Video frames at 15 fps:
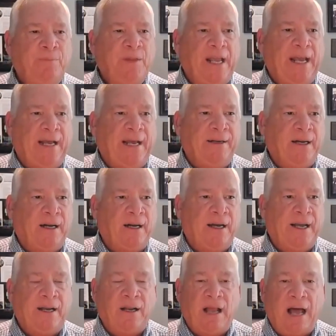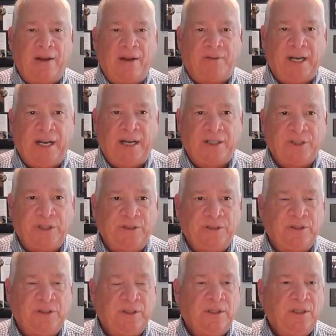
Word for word: and uh, and a lot of connections.